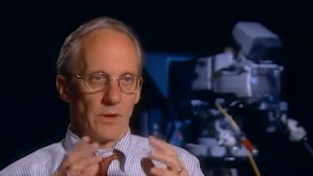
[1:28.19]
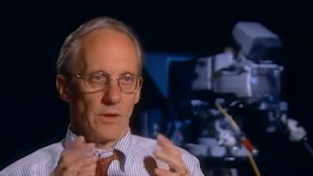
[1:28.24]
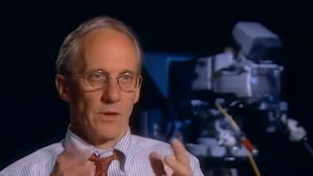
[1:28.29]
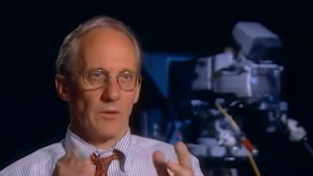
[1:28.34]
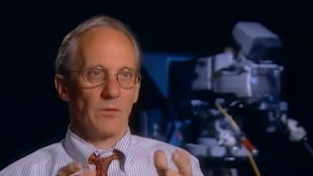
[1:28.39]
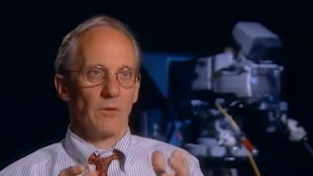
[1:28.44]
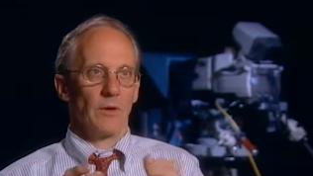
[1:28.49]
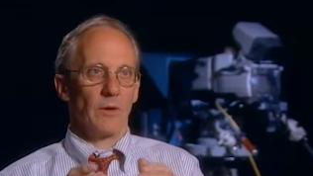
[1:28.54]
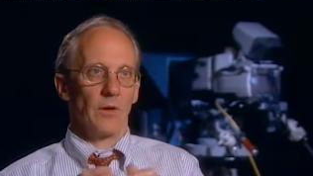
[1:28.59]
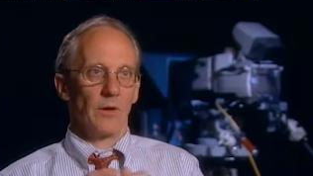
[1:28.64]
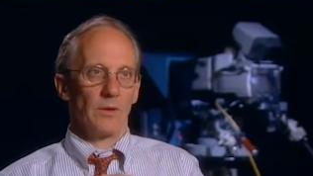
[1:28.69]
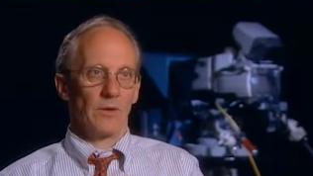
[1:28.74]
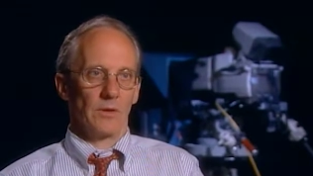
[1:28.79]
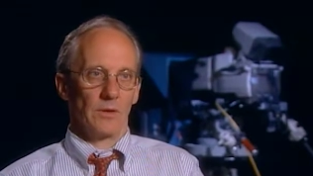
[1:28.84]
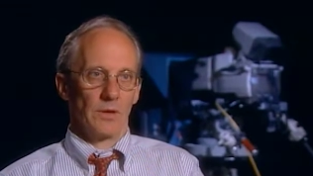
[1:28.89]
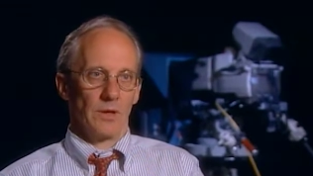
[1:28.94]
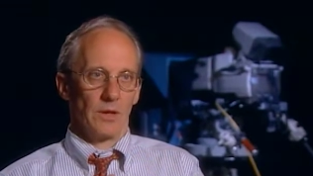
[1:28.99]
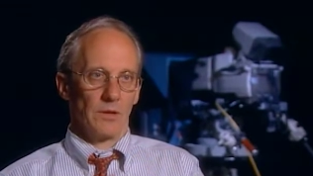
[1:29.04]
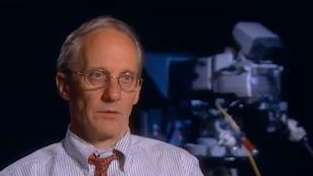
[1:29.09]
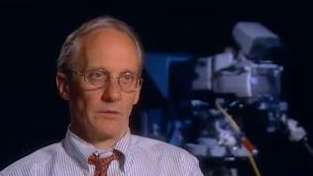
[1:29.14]
in, uh,
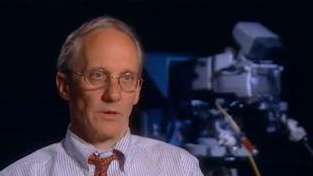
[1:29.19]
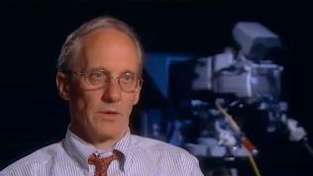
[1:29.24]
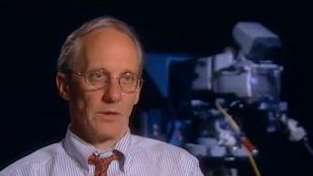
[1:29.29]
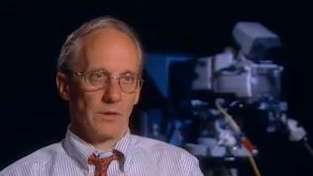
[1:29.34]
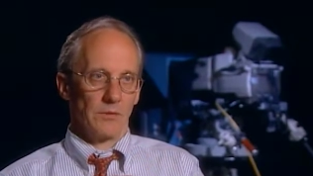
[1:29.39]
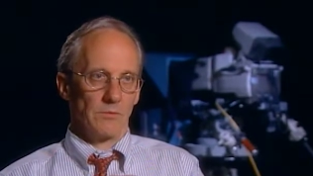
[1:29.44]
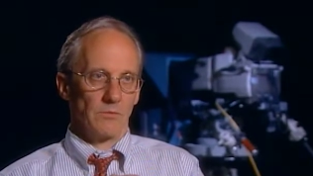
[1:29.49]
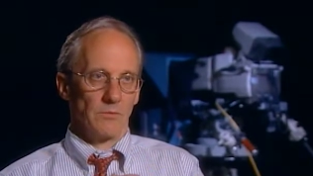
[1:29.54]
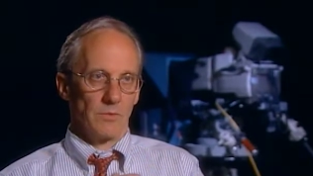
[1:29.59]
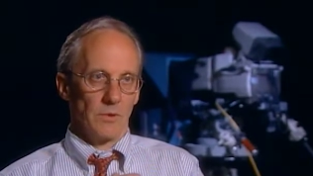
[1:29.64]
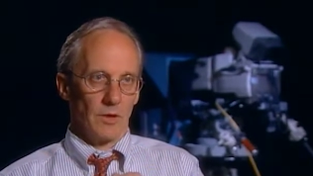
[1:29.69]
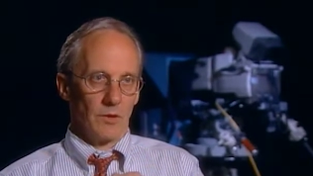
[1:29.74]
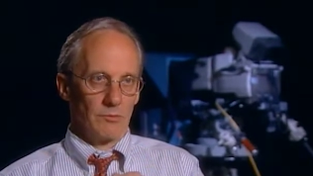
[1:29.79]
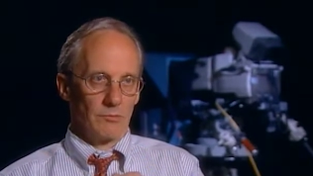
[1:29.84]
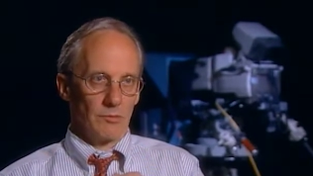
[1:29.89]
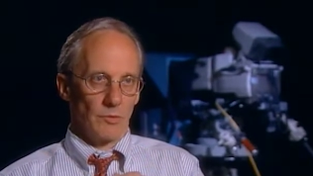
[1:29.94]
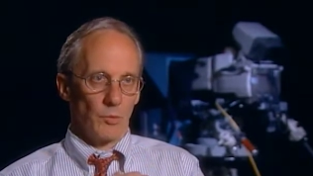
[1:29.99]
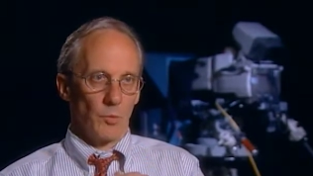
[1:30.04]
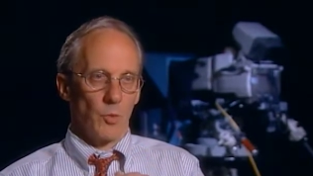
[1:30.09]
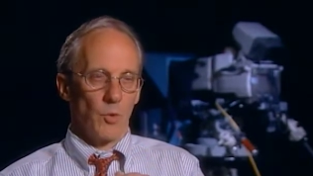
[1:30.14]
in the
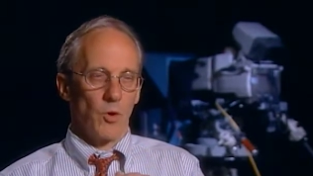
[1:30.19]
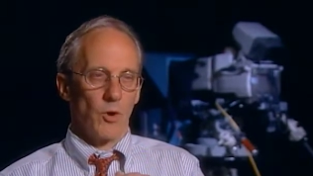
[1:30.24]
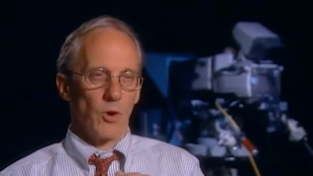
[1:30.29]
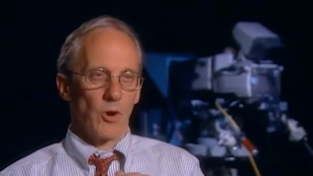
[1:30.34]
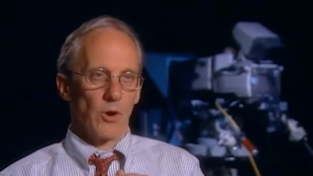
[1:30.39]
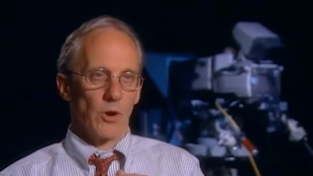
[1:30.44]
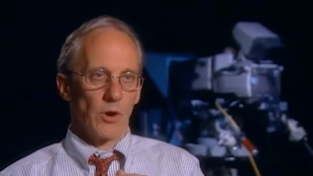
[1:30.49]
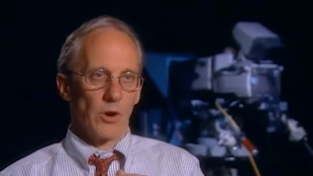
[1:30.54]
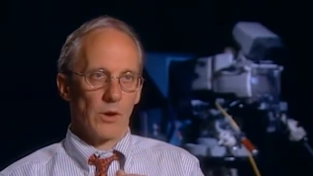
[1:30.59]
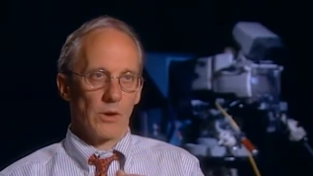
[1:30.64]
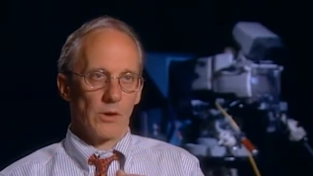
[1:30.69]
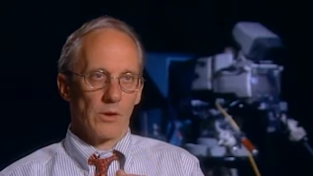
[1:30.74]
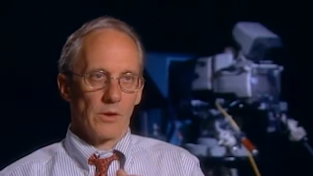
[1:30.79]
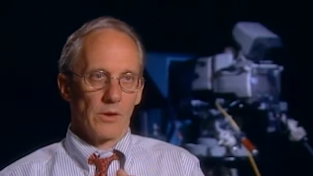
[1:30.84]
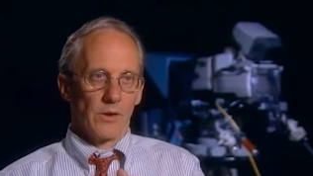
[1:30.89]
in the war